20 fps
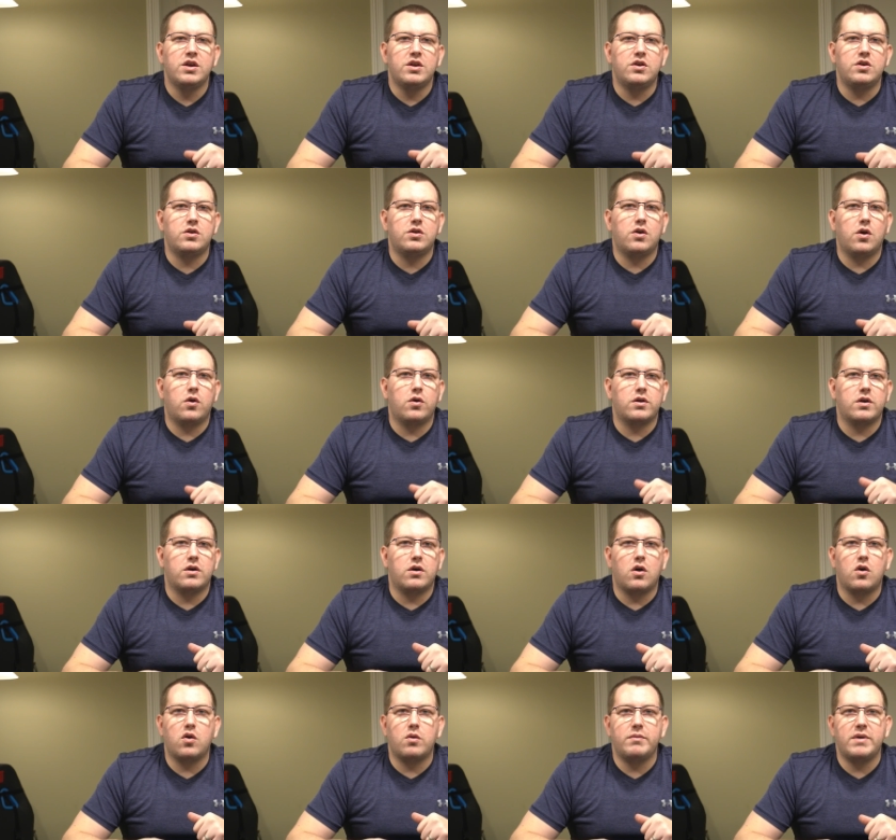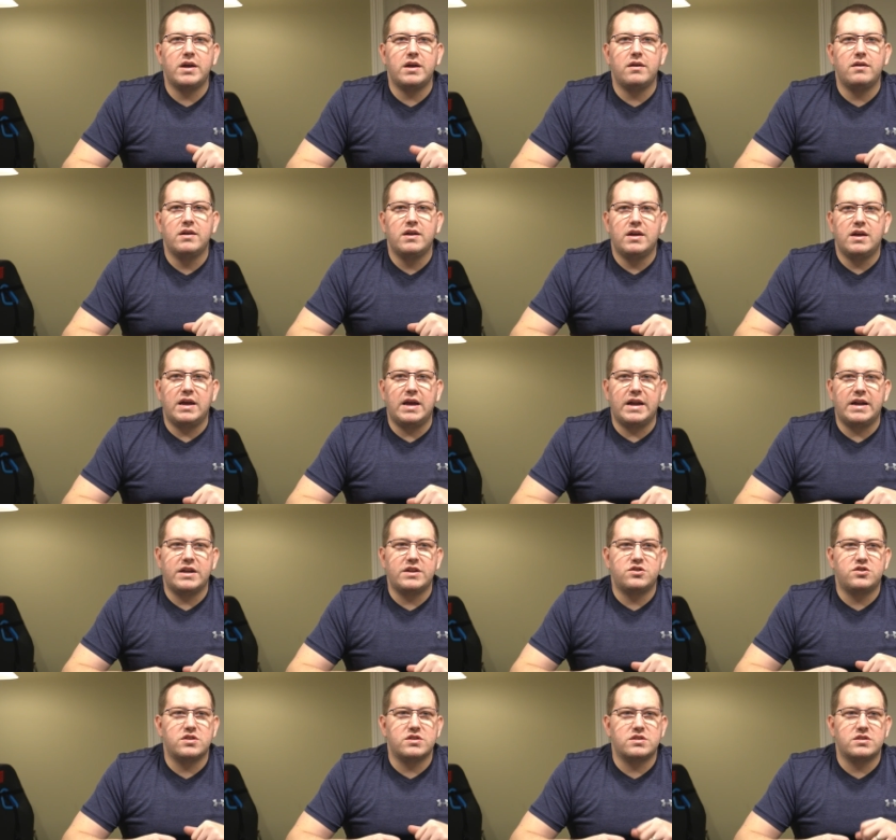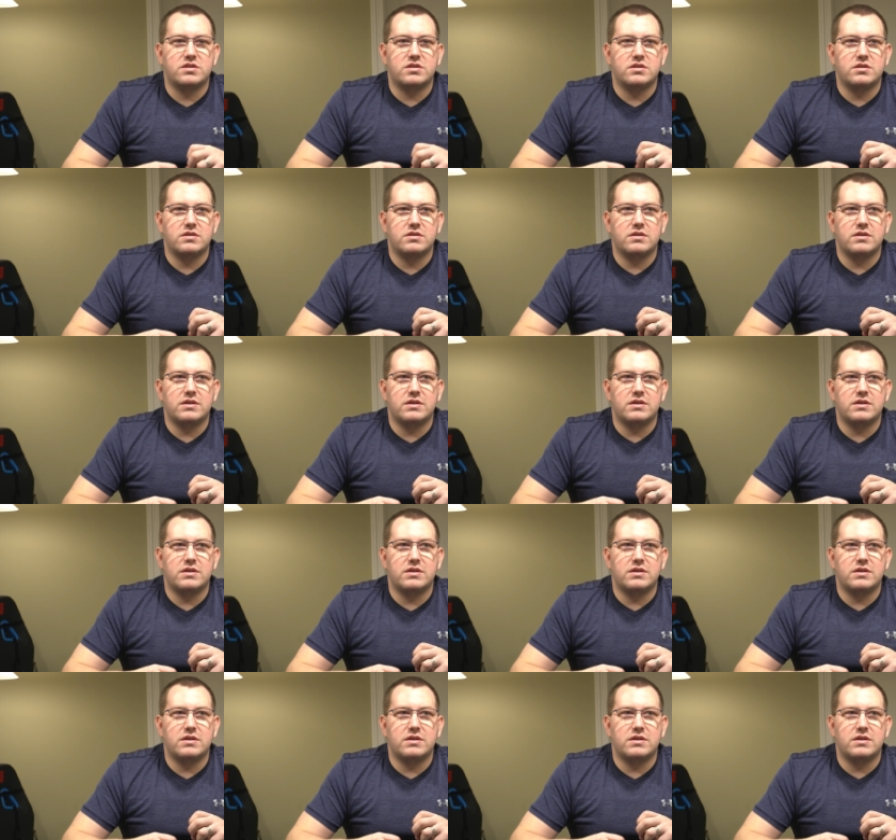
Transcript: you go to home it, and it just,